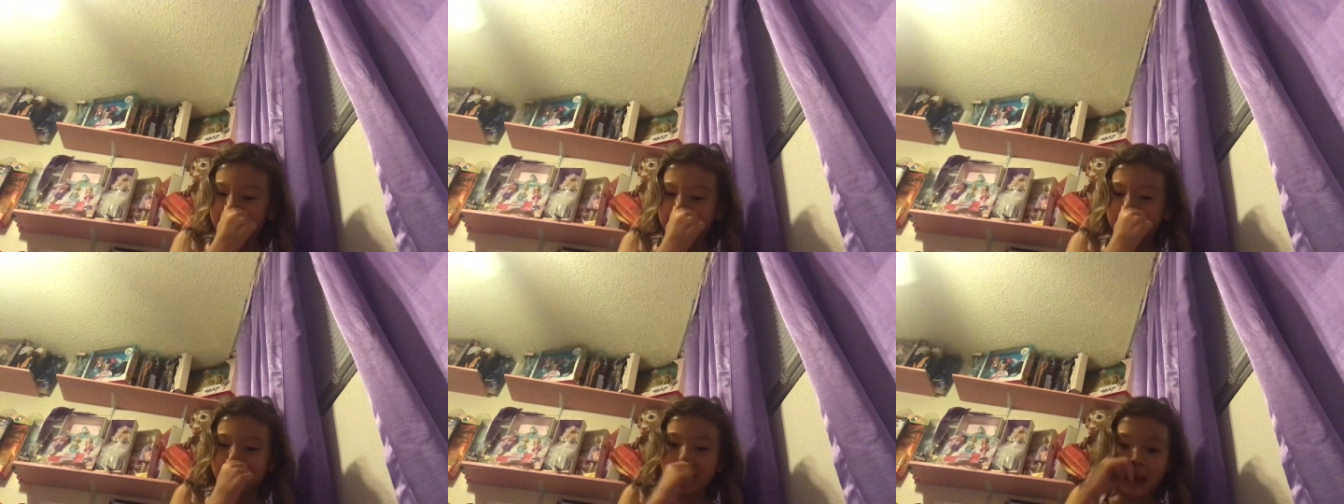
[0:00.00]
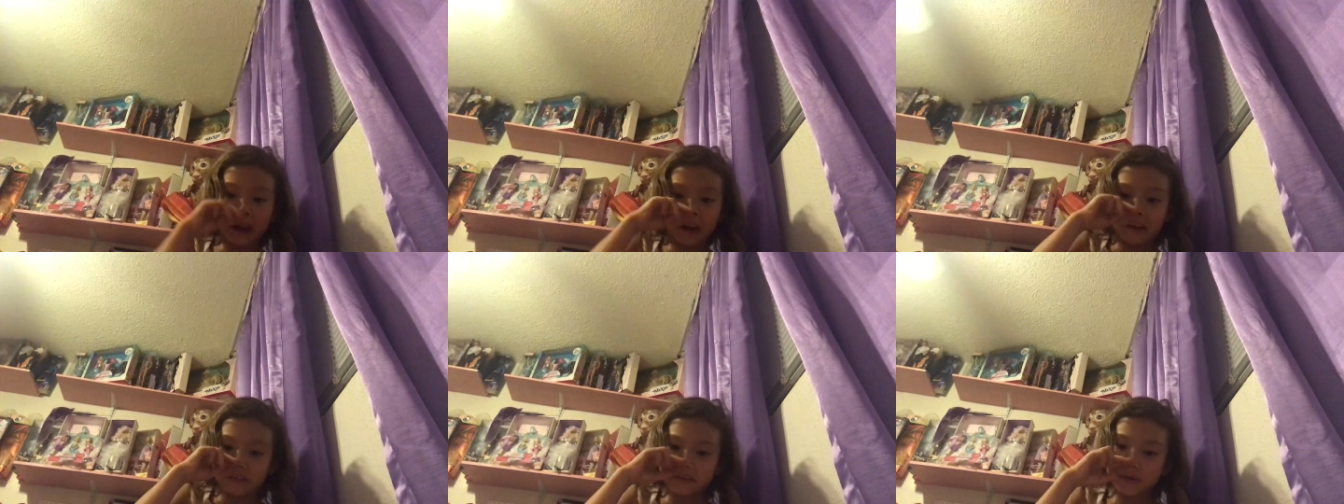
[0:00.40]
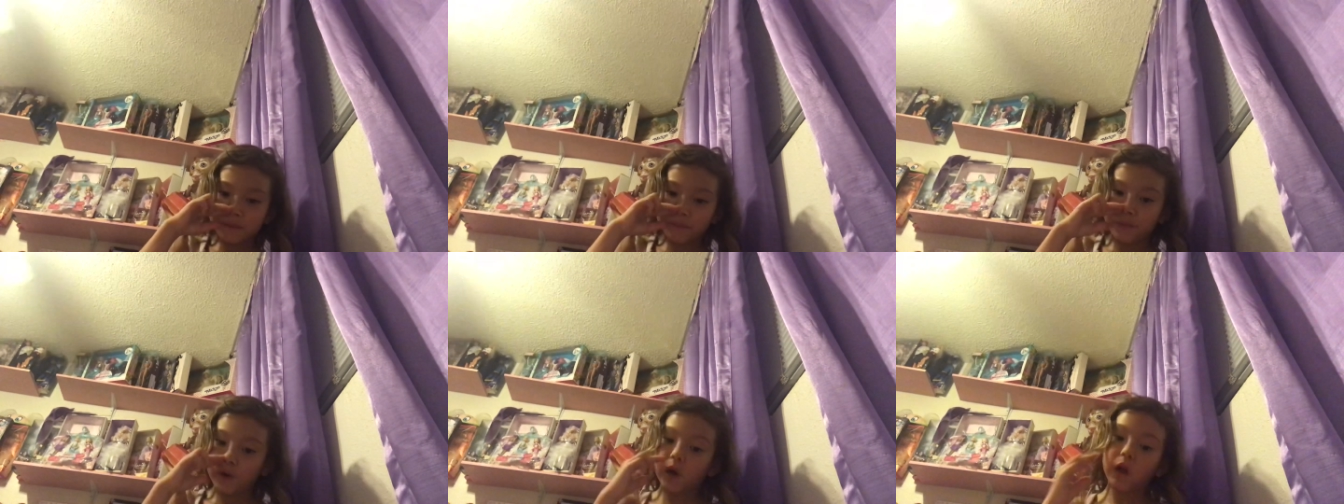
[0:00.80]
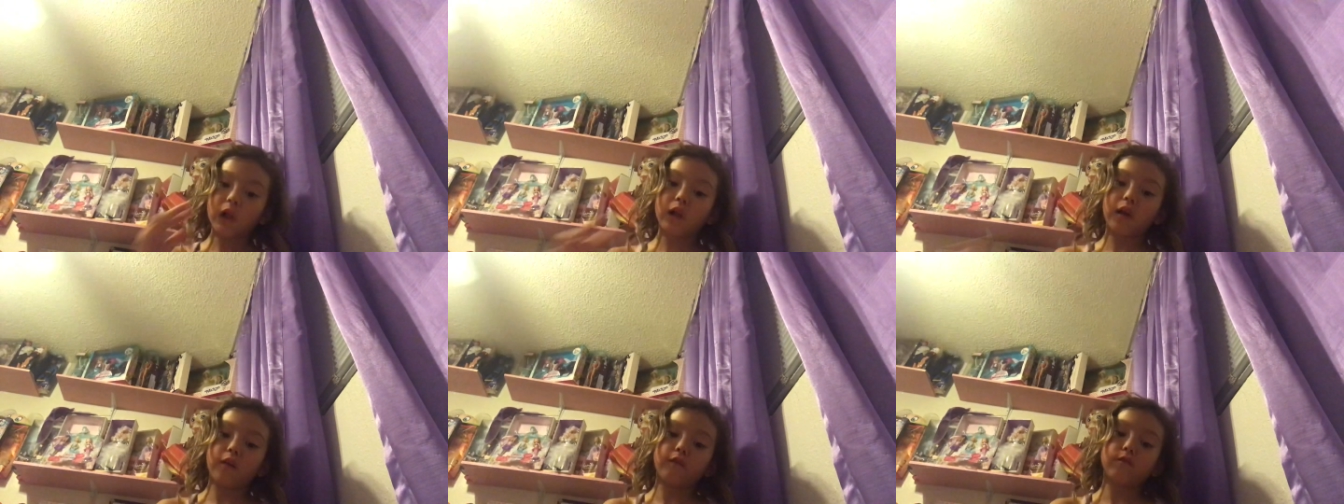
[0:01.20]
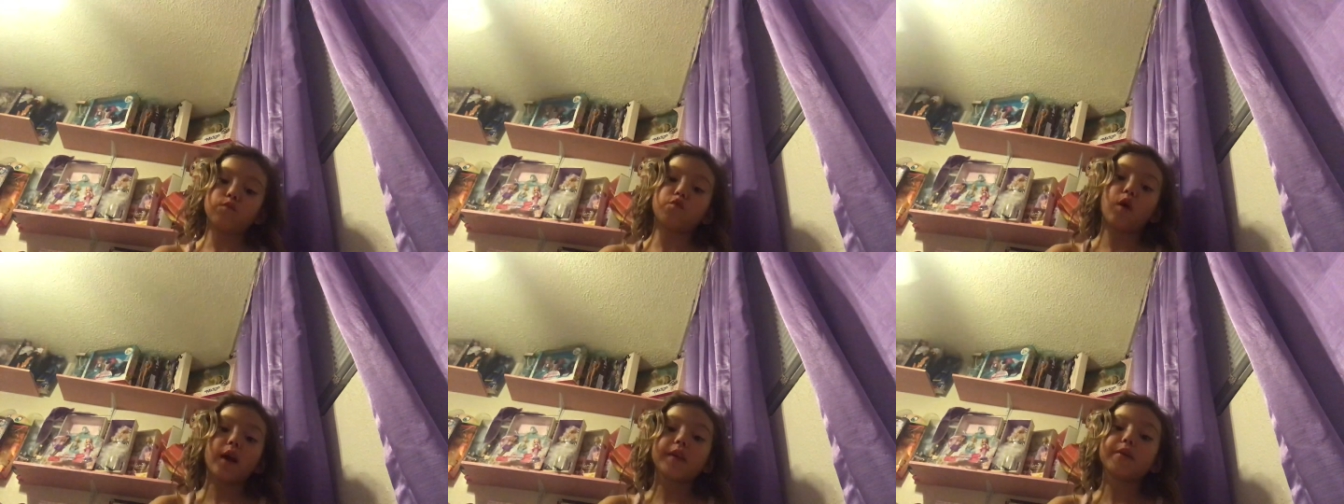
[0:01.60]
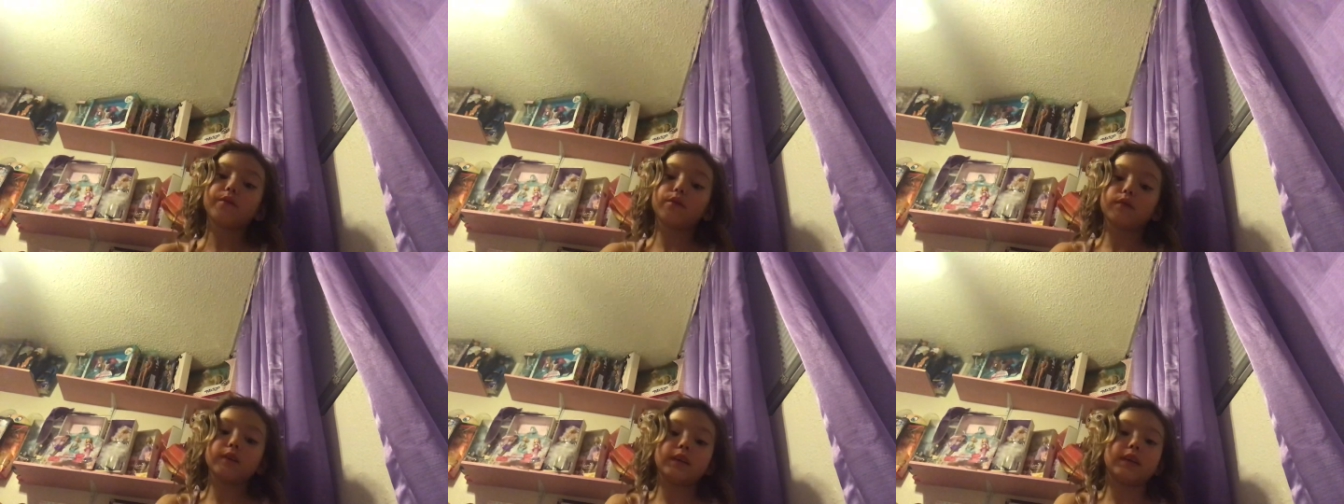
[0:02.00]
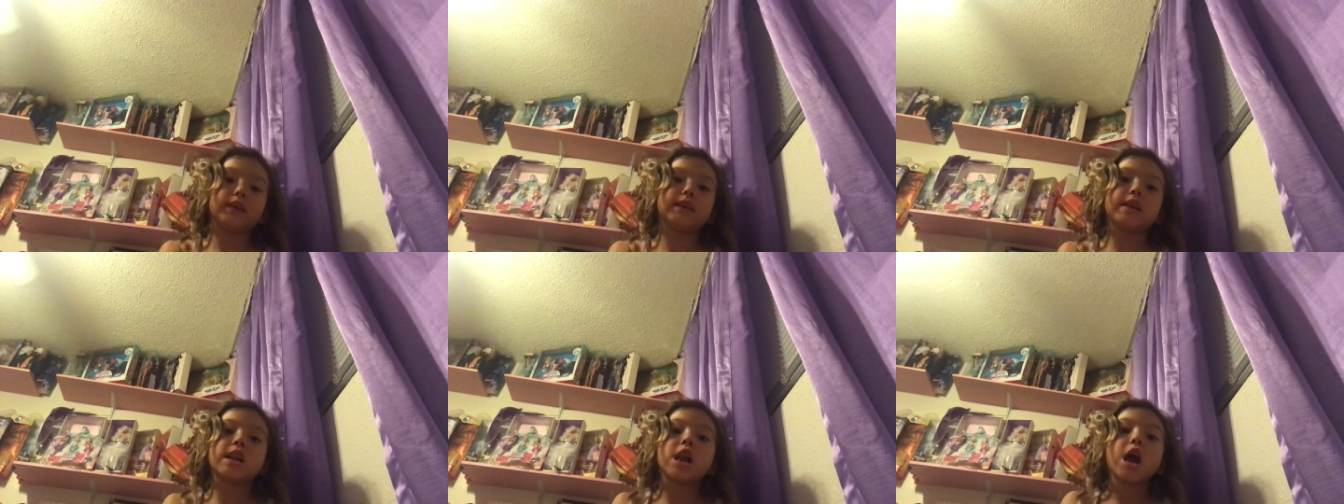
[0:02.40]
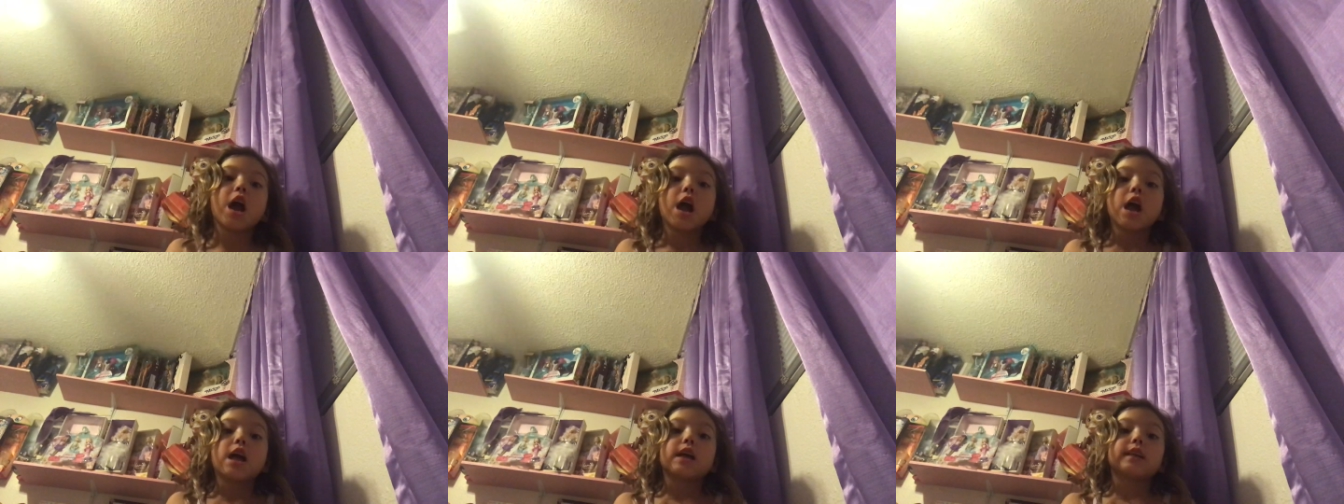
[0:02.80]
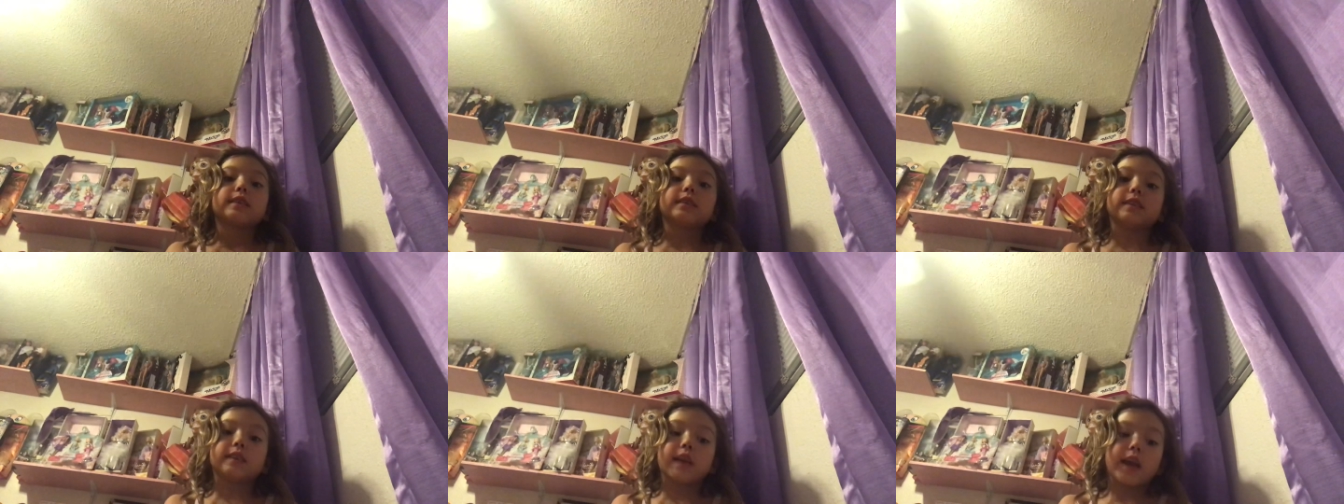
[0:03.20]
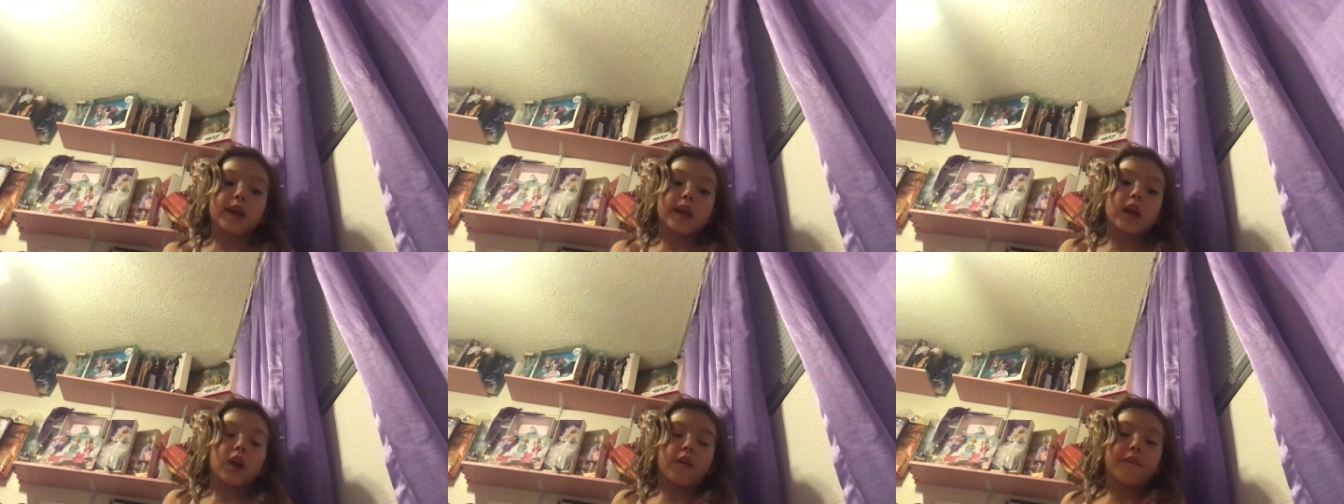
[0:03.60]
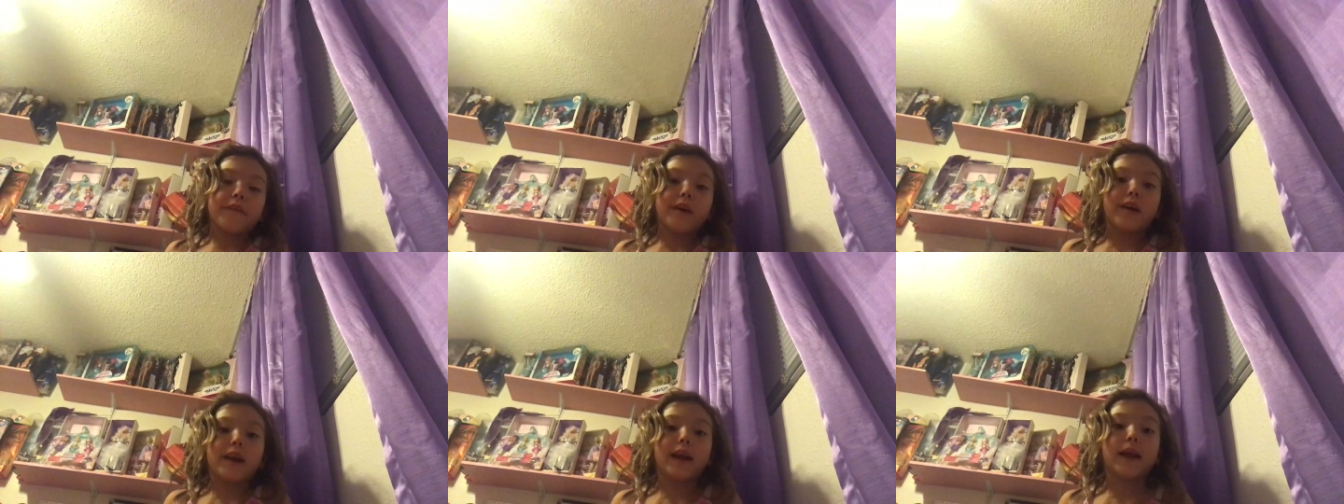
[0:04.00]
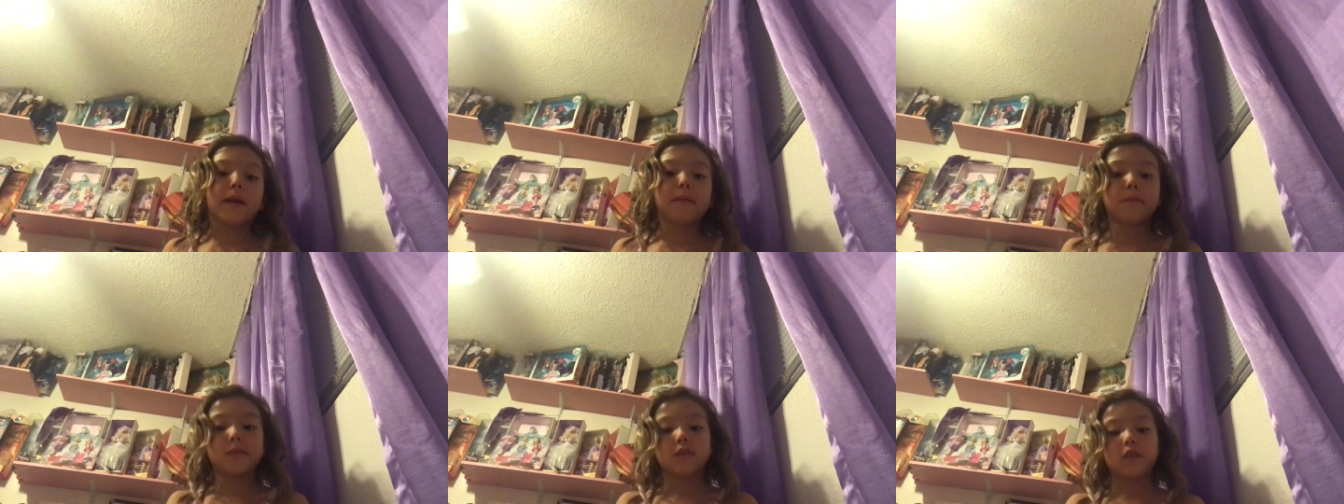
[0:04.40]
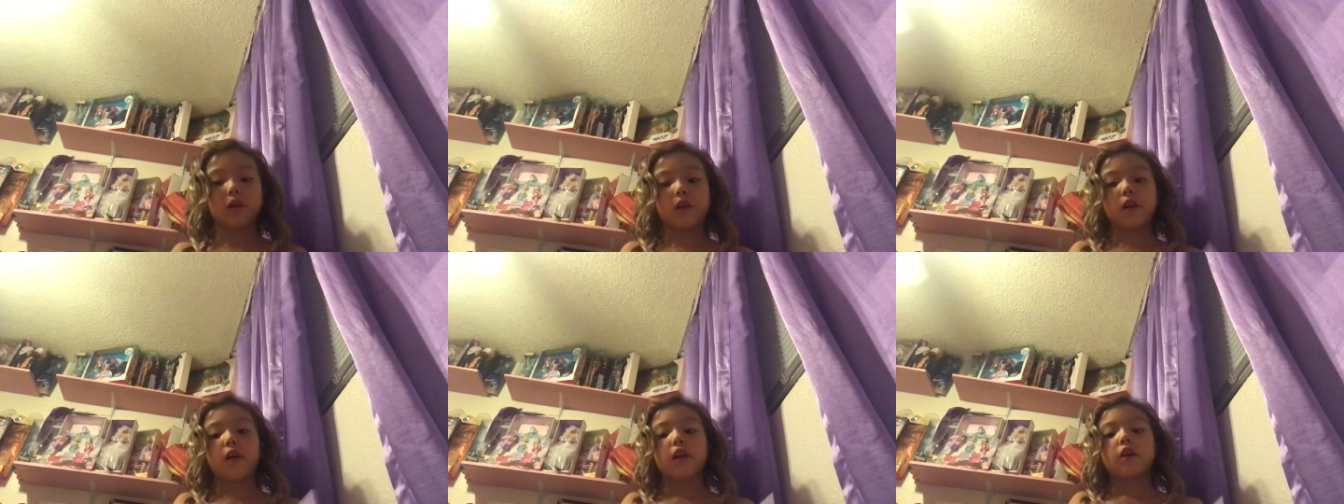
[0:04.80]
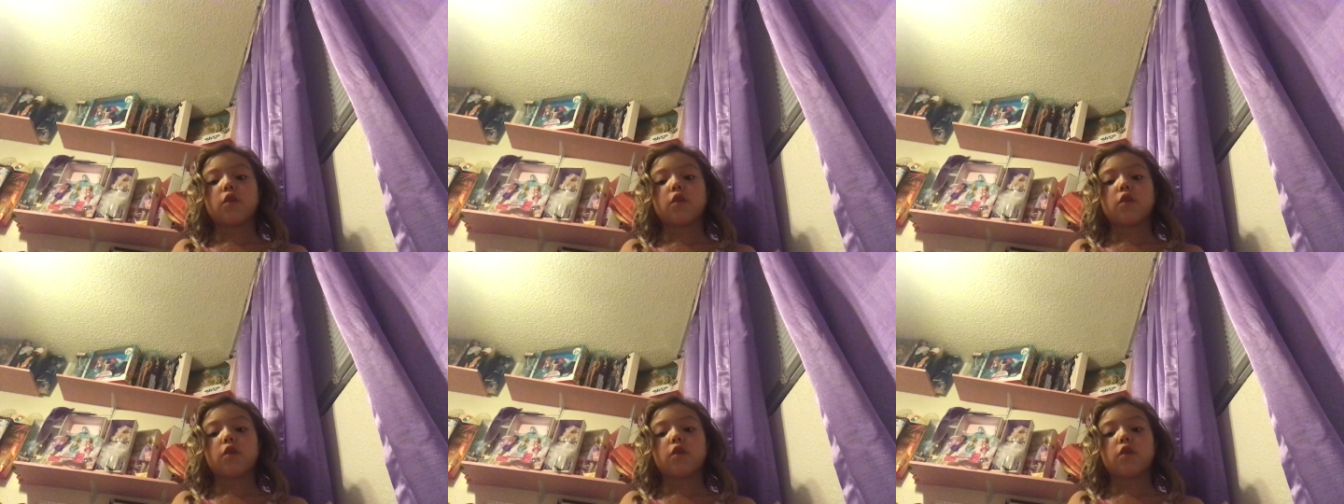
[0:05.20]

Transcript: just like a simple of what you'll need to take care of your hamster.